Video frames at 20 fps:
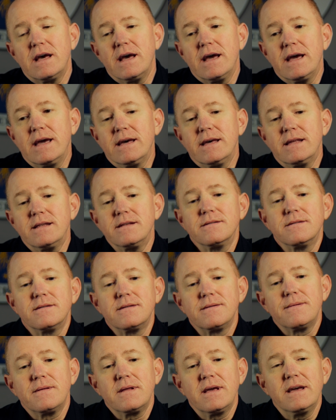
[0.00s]
and
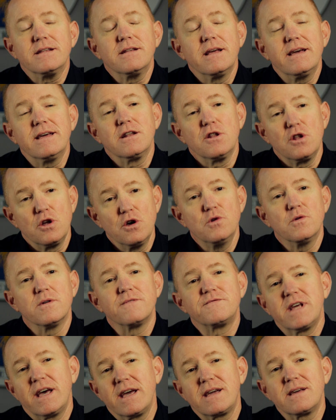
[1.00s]
in, in lieu
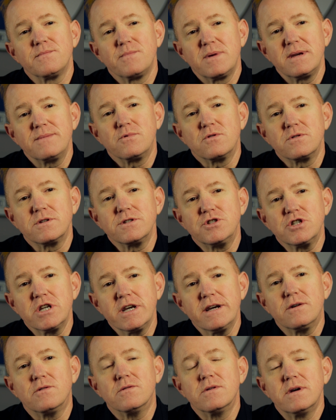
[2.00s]
of taking people to
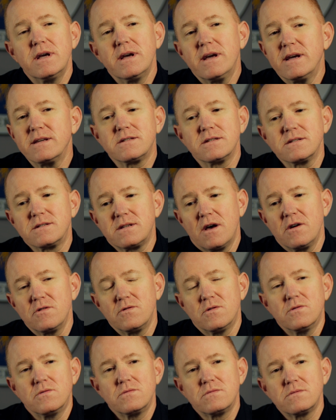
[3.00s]
jail. It's a
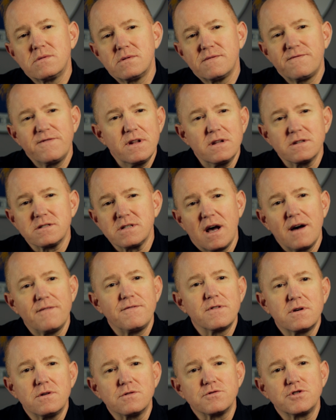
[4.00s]
total
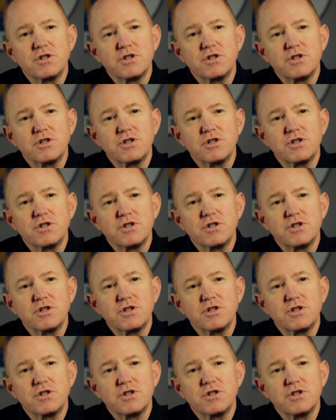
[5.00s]
philosophical